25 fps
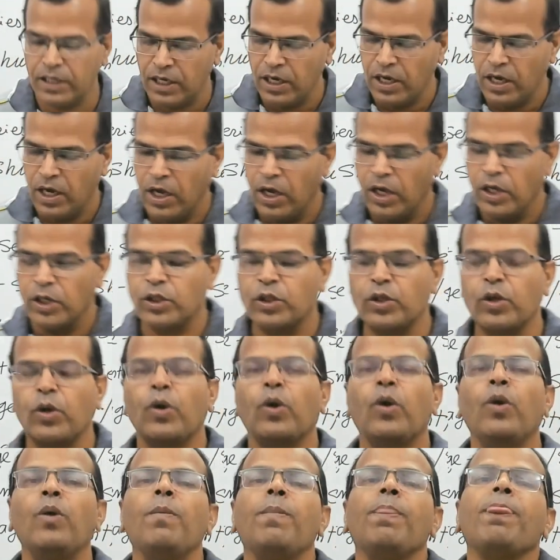So
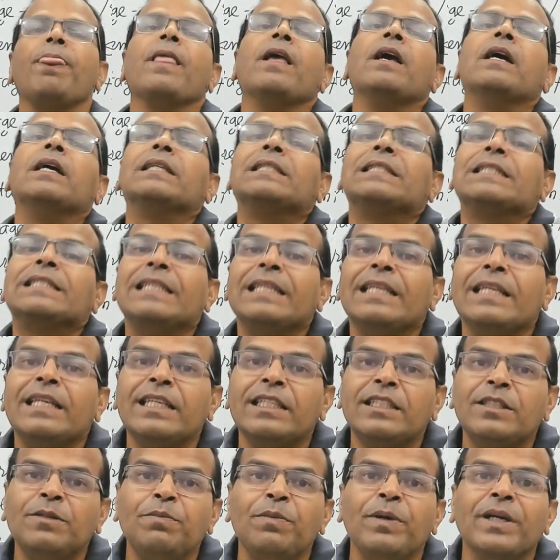series
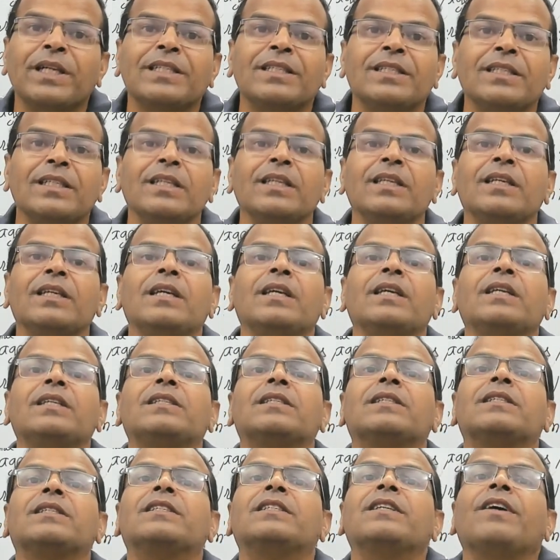mixing is
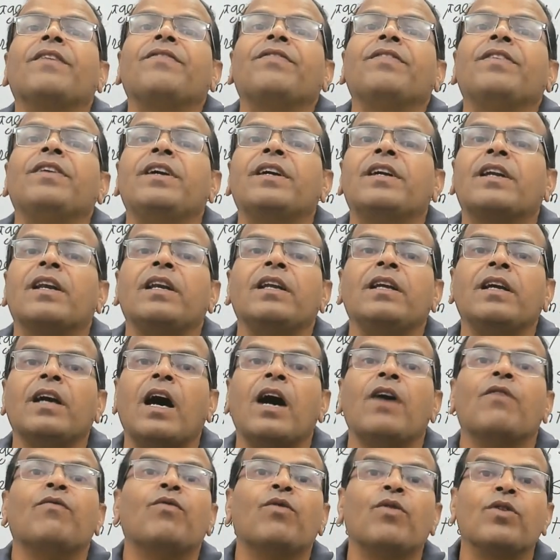definitely a
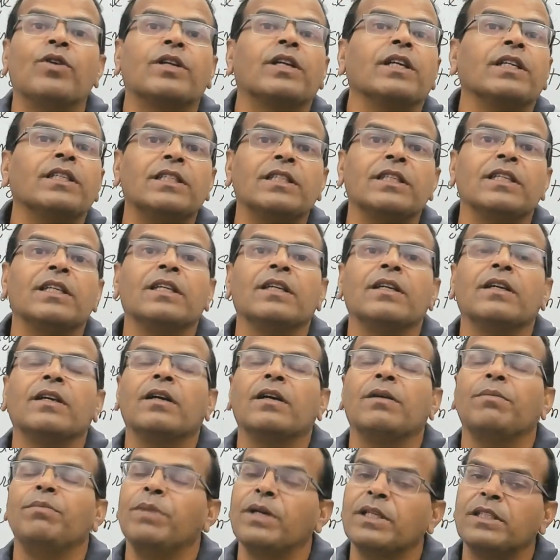voltage
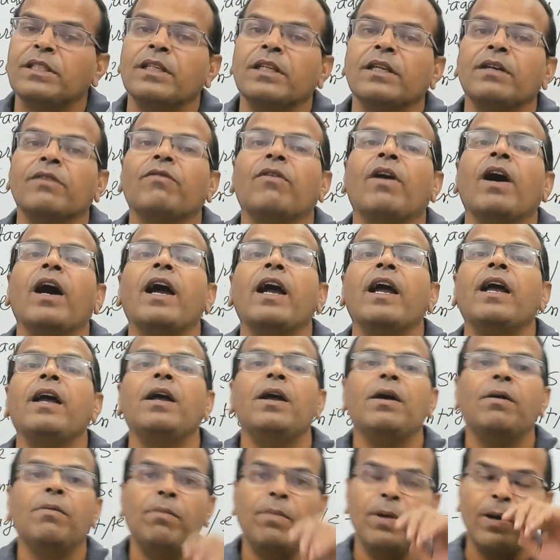mixing. Why?
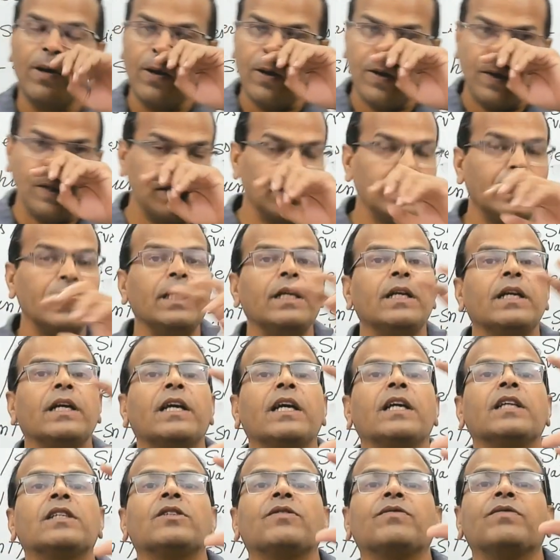Because in case
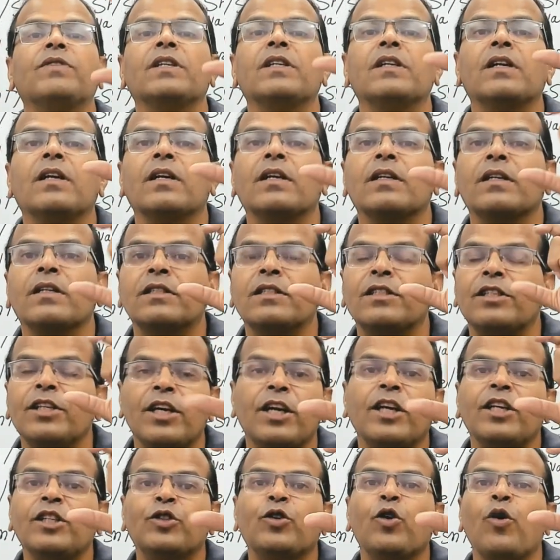of the series
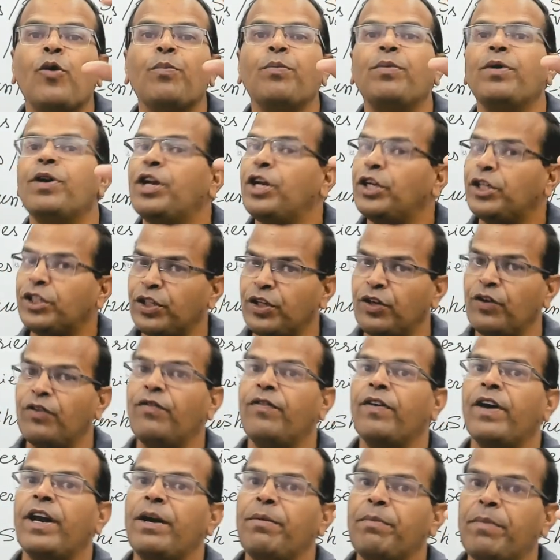combination of
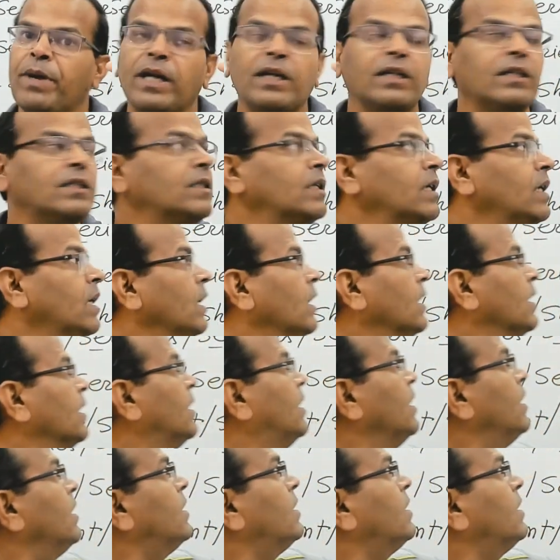elements, this